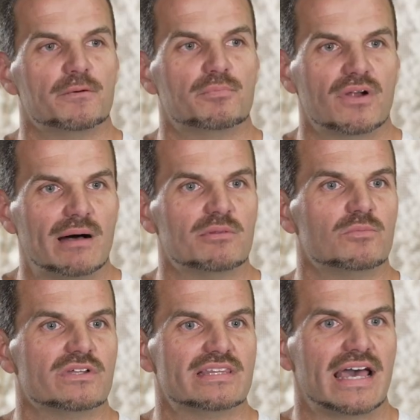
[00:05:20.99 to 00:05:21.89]
The
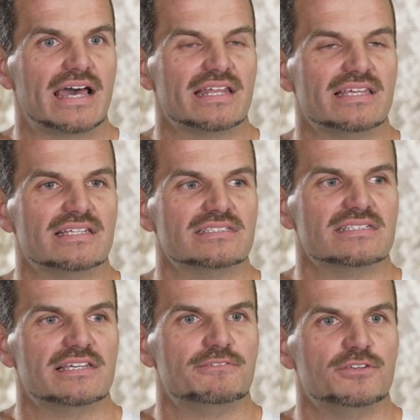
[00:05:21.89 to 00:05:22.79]
problem with that is
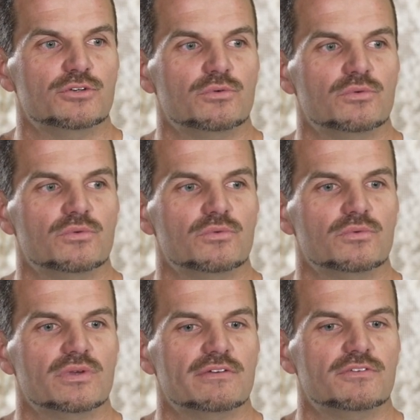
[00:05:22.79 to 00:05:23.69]
if you
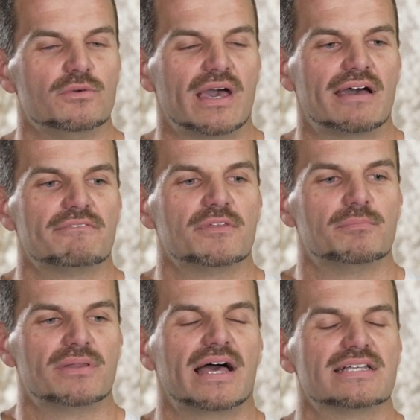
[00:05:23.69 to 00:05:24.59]
have the
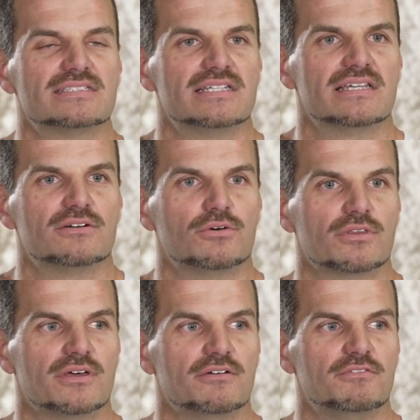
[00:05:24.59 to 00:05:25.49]
plastic
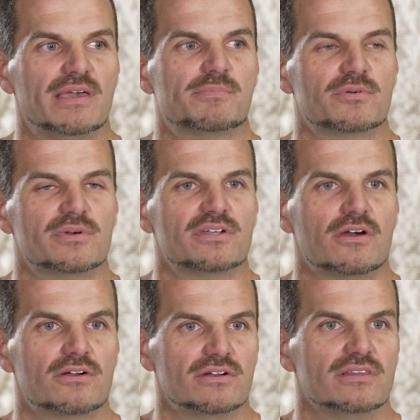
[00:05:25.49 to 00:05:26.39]
or the vapor
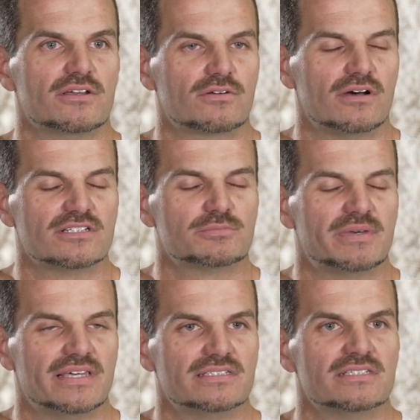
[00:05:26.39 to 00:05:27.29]
retarder in the crawl
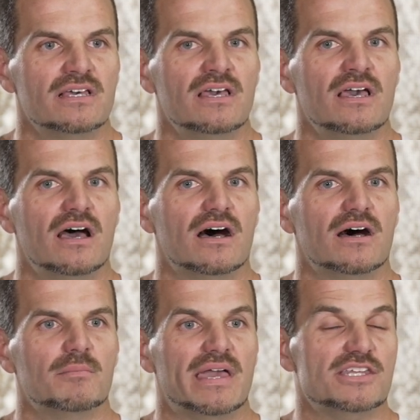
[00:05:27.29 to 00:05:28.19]
space
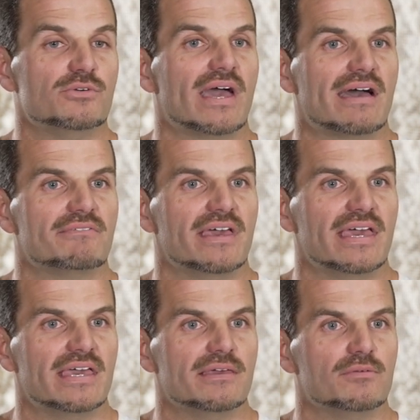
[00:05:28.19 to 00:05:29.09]
and you have
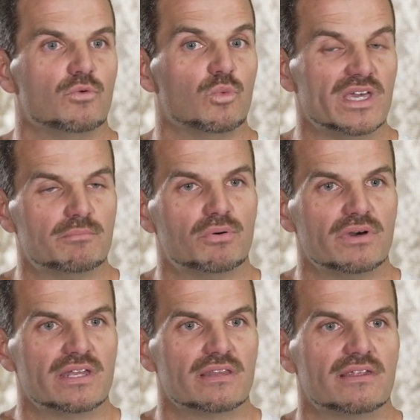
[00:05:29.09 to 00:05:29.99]
a weak
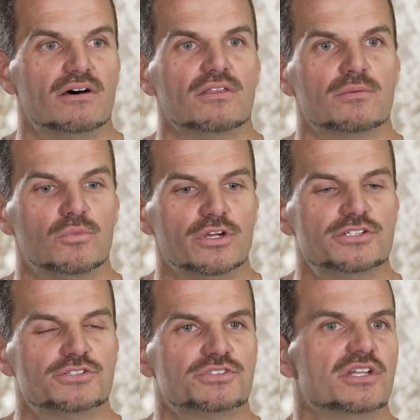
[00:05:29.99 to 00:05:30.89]
point, then all the
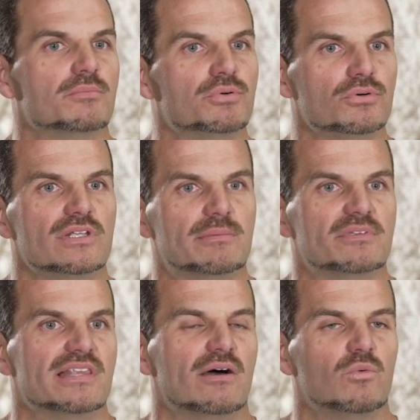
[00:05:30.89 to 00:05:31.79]
moisture is going to pool up
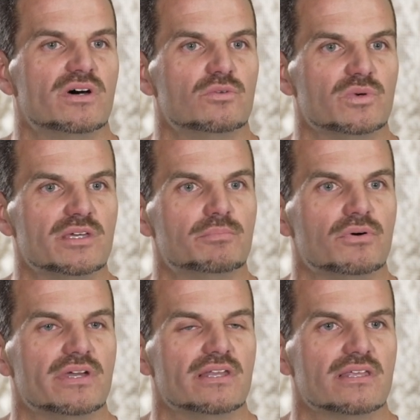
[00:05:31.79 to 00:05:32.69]
to that one weak
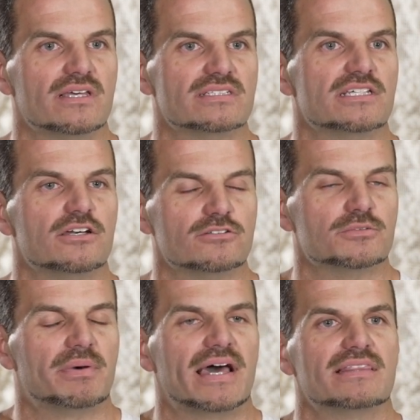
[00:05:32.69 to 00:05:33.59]
point because it goes
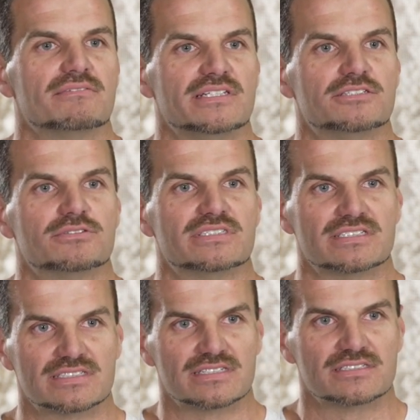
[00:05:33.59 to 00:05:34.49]
the path of least
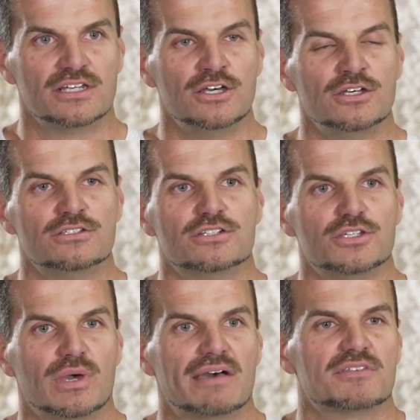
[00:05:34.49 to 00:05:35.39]
resistance. So
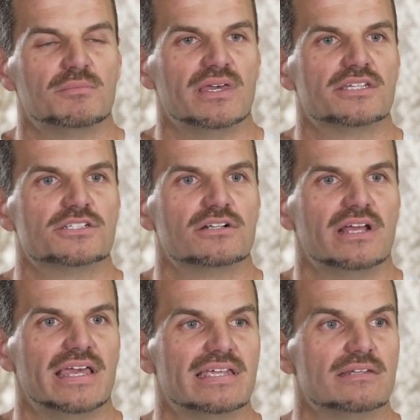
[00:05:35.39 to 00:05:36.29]
you have to make sure
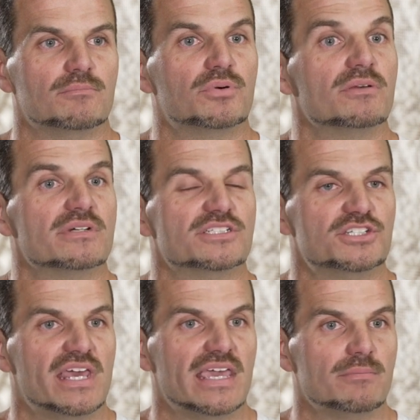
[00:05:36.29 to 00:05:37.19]
and pretty much
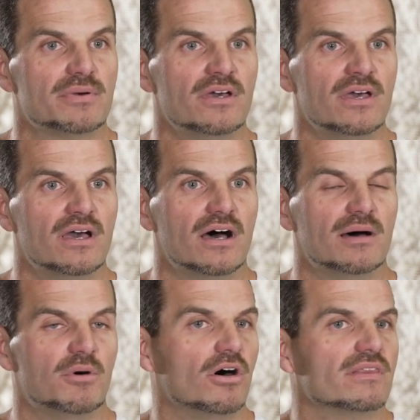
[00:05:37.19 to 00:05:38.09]
tape
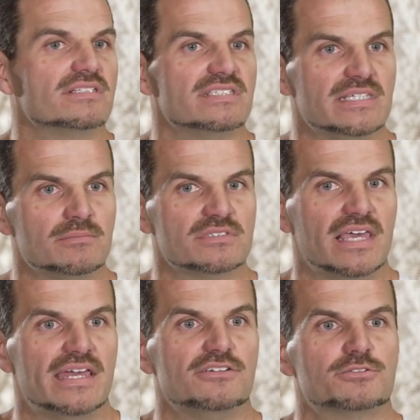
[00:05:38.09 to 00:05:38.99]
all the seams,
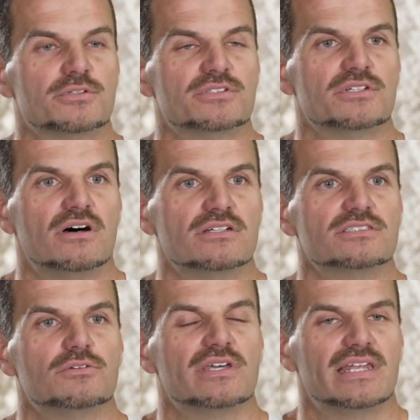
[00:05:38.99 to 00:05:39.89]
and you're supposed to
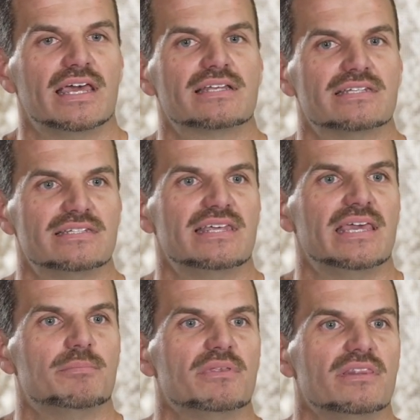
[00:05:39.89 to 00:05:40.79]
also connect and
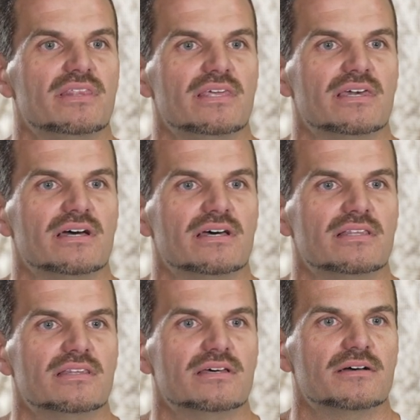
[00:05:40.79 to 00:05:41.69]
tape
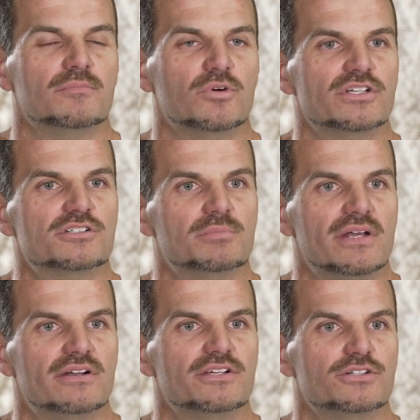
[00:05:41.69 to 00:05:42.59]
the moisture
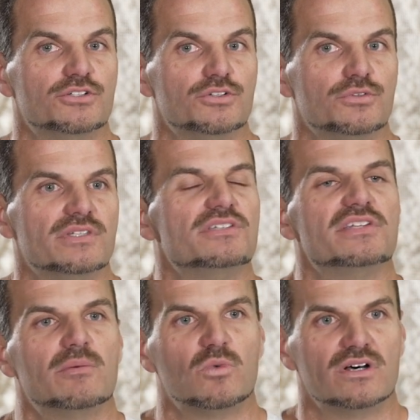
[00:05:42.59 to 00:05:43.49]
barrier to the
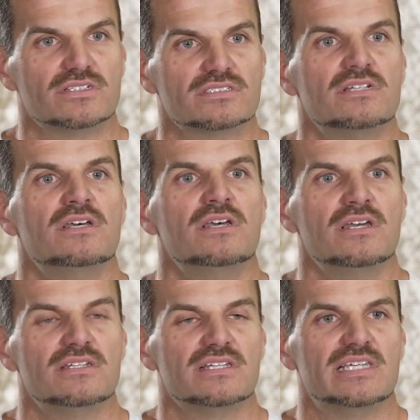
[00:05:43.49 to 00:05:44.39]
stem walls
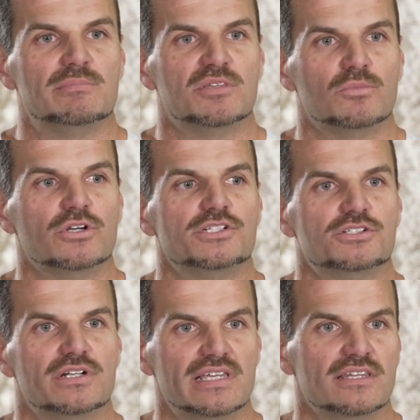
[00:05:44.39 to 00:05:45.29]
to keep the
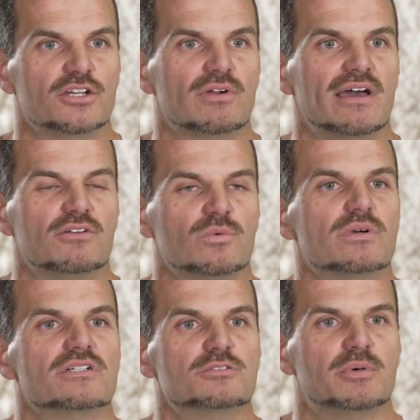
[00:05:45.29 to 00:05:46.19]
moisture in the ground
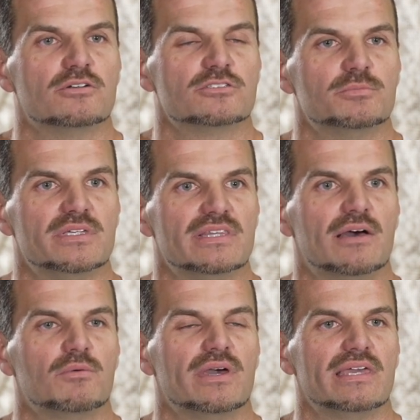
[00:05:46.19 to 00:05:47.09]
where it's supposed to be.
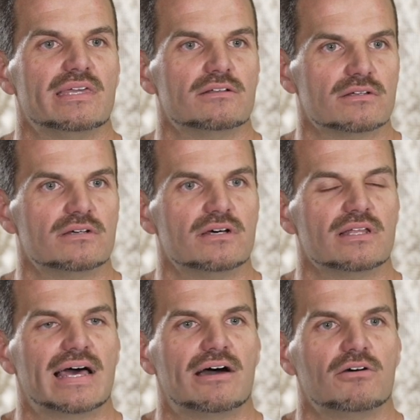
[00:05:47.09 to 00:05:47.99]
That way it'll
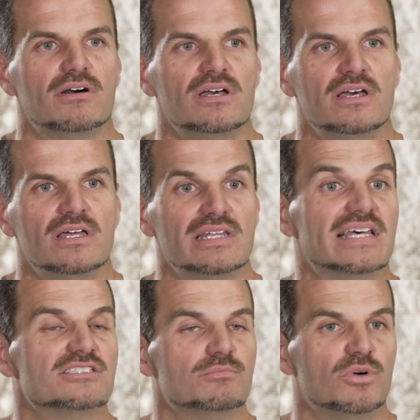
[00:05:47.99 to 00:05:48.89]
allow
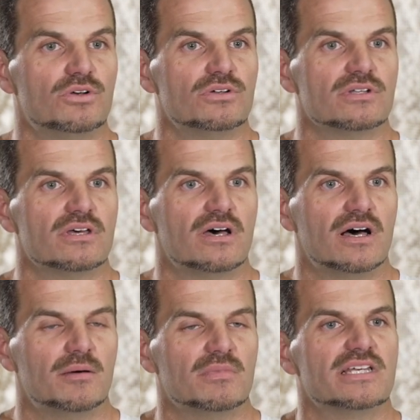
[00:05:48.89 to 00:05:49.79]
less mold,
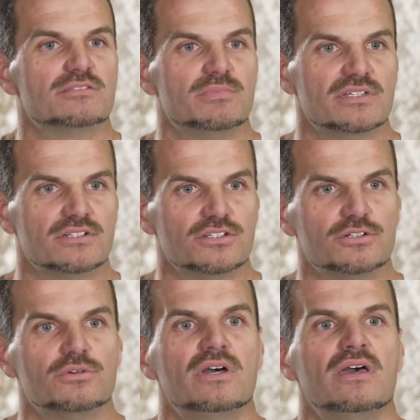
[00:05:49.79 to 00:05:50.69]
less
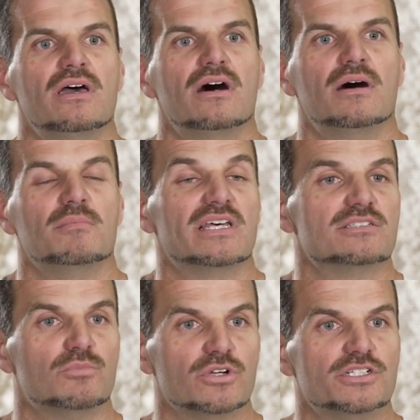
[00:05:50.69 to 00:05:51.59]
mildew,
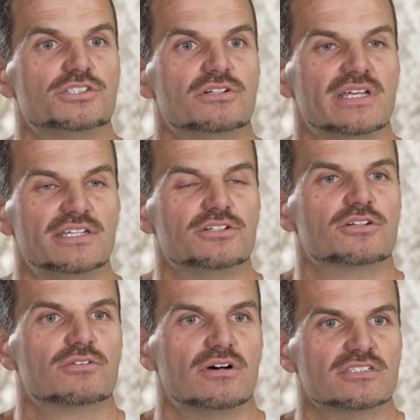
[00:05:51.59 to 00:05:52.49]
less moisture in
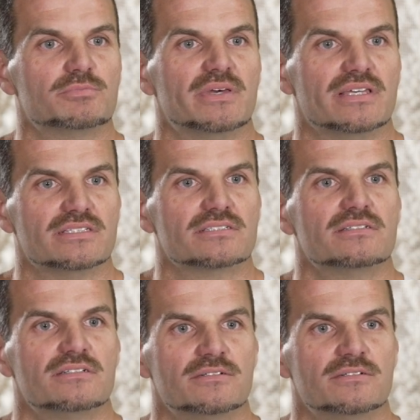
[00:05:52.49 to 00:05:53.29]
your crawl space.